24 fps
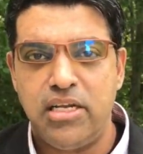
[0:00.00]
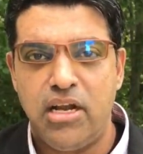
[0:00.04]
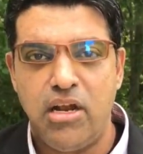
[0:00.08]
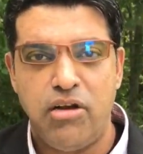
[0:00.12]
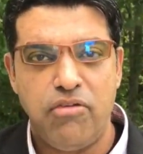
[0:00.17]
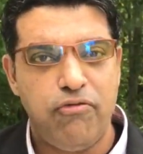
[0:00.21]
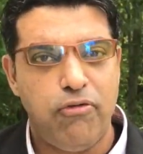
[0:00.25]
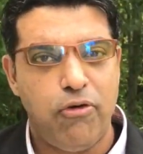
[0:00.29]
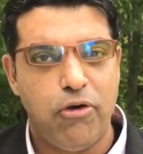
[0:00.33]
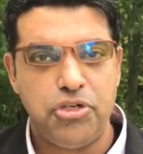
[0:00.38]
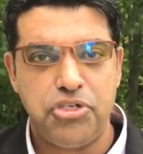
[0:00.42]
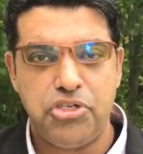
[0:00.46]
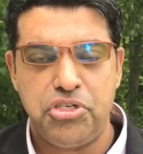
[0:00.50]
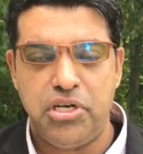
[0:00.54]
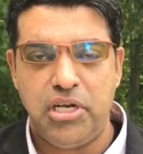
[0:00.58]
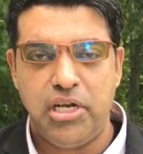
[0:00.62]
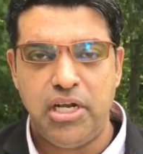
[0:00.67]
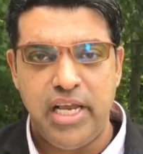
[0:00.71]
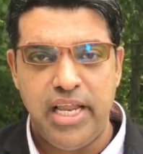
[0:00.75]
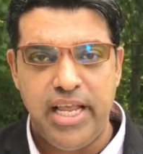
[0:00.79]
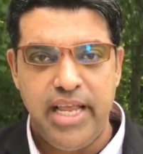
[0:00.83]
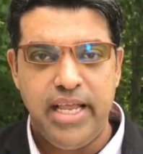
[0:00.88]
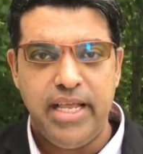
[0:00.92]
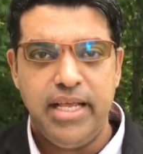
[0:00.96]
And
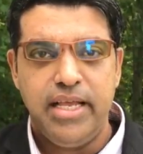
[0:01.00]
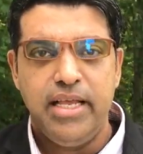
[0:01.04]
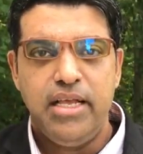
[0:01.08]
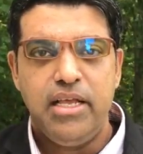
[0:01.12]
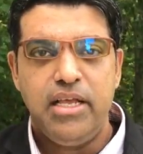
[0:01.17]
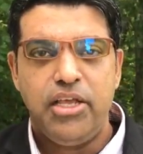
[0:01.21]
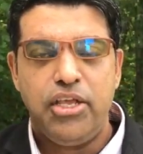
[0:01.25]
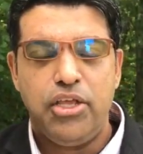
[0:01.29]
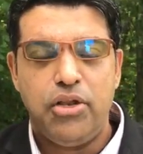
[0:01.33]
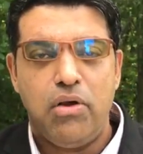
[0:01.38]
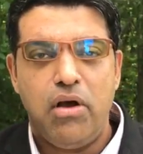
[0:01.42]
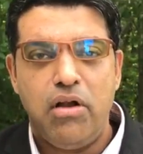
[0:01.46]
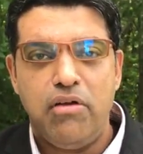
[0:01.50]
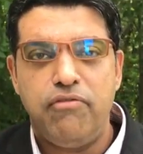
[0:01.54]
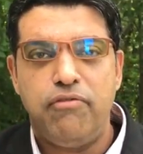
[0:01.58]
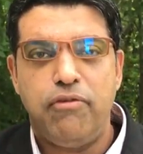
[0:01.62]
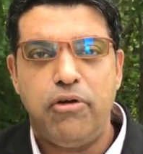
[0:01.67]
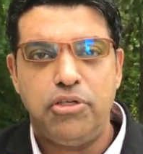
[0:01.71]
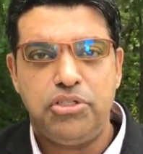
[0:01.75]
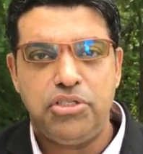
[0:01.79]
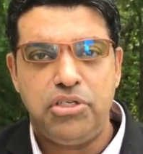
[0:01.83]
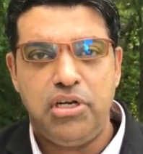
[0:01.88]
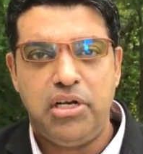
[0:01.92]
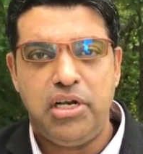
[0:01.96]
unfortunately, you know,
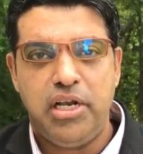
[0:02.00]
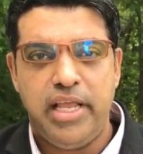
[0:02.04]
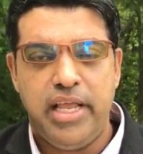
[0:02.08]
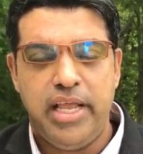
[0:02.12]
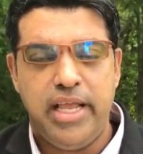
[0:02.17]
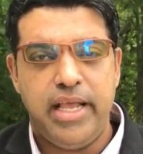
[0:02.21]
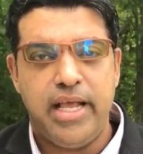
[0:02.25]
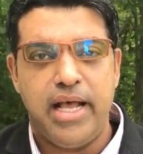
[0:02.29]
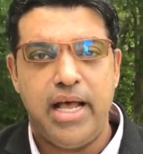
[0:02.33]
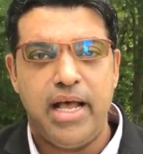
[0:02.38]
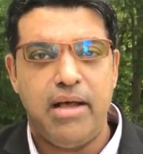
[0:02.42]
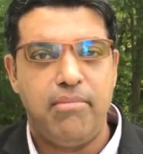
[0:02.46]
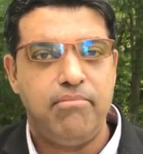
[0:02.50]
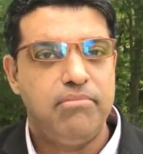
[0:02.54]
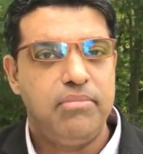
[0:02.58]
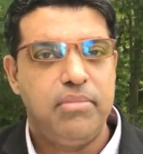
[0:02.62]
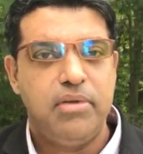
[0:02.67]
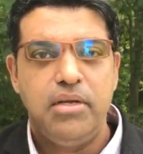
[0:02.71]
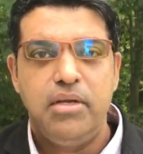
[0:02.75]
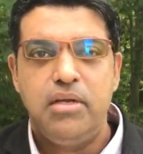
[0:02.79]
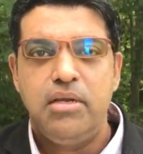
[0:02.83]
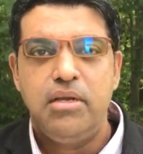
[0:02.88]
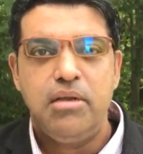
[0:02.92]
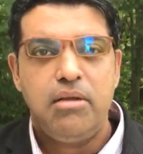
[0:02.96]
unfortunately, um,
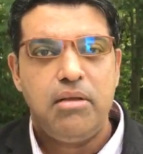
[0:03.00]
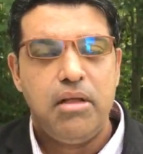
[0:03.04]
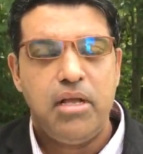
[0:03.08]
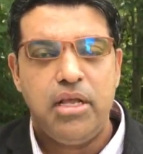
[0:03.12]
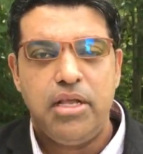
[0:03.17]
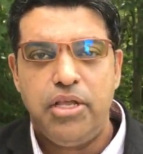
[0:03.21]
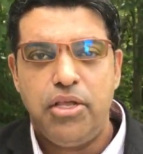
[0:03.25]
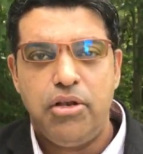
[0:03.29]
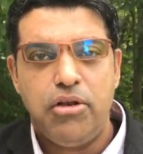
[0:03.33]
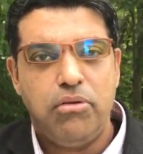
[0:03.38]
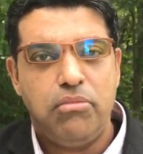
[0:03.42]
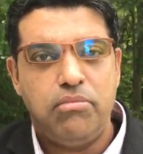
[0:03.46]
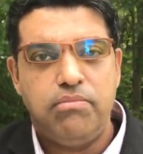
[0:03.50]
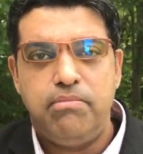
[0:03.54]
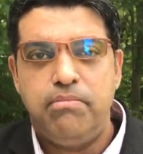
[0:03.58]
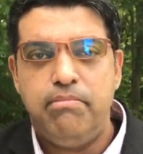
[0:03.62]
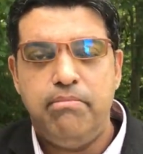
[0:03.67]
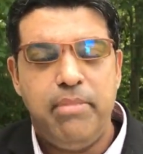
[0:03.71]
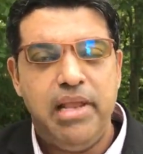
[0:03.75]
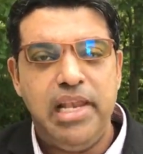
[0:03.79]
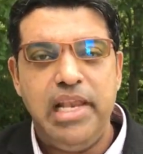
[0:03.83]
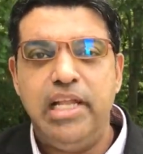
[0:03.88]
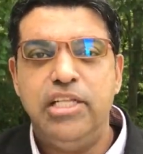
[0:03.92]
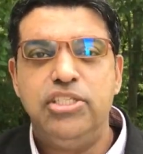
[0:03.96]
you know,
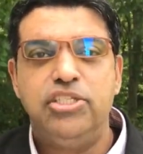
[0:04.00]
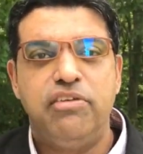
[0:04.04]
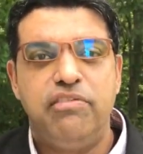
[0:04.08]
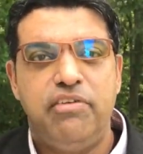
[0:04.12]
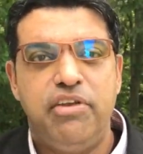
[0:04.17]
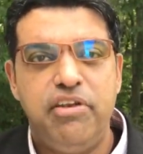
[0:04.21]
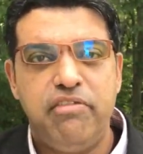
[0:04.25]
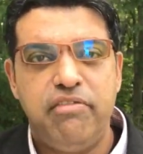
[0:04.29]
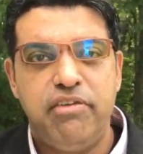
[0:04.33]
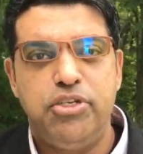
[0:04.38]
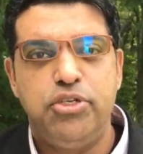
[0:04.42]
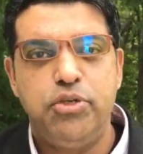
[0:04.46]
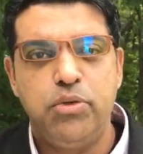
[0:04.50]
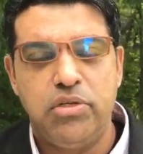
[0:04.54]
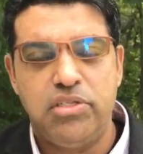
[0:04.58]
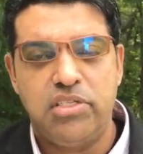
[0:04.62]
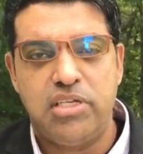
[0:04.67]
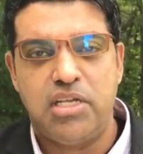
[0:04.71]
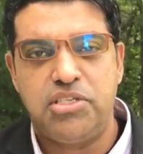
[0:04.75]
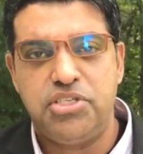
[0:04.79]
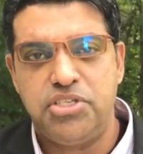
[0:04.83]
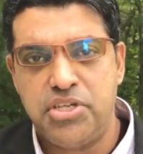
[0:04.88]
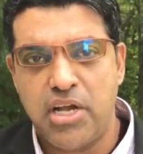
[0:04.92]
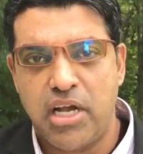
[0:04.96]
millions of
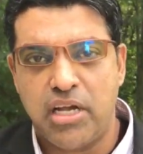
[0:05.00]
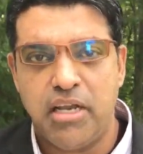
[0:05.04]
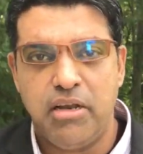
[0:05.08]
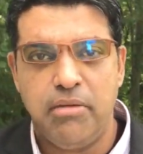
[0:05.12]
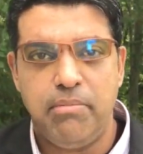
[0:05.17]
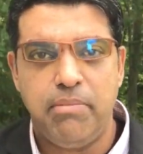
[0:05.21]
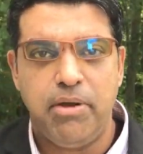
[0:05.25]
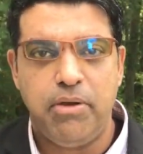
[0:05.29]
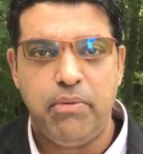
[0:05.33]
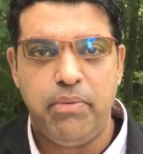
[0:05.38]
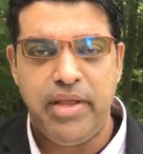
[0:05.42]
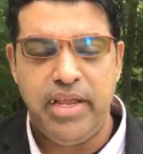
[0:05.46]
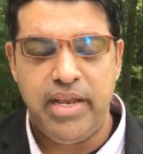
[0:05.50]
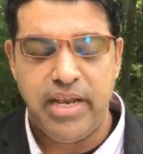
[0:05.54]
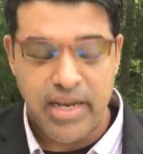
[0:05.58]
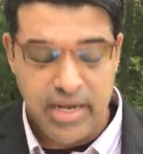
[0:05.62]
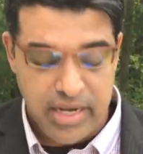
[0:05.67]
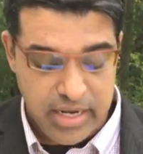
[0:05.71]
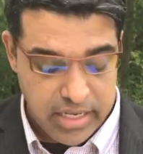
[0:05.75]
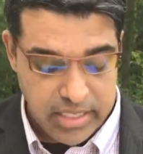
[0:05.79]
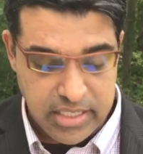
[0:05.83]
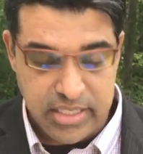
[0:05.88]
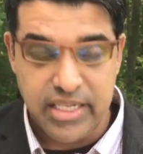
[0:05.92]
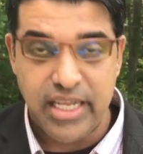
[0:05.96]
individuals are stuck in between,
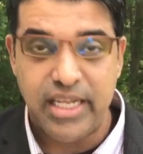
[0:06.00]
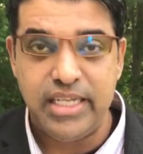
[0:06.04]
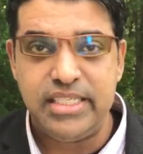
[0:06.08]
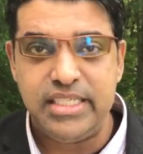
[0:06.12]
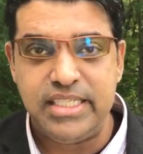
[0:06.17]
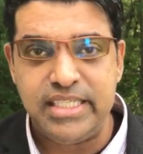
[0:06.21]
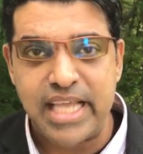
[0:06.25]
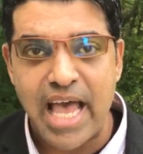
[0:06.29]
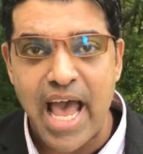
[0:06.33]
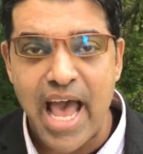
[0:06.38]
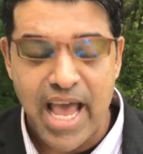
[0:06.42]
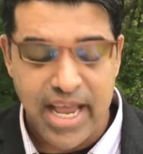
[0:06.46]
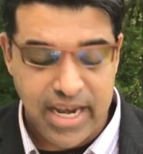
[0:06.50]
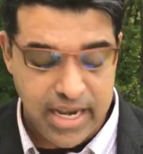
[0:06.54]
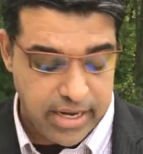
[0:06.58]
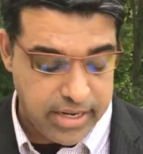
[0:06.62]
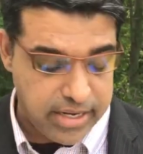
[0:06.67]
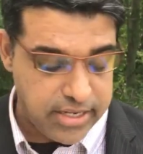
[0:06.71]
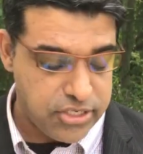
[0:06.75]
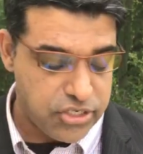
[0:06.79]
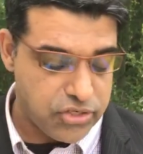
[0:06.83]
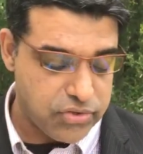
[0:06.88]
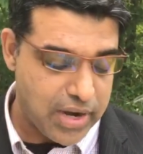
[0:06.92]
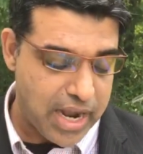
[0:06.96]
and it's it's sad
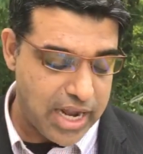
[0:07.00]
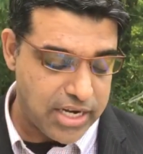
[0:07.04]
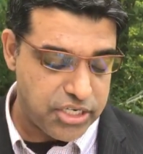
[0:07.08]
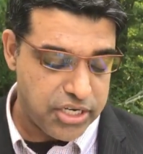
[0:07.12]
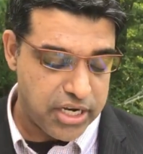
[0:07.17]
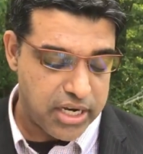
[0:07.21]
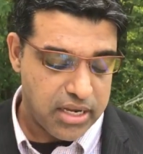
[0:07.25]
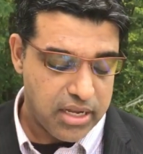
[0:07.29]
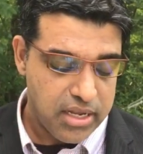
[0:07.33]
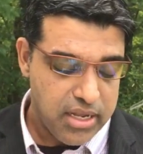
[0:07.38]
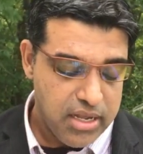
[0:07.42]
and it's tragic.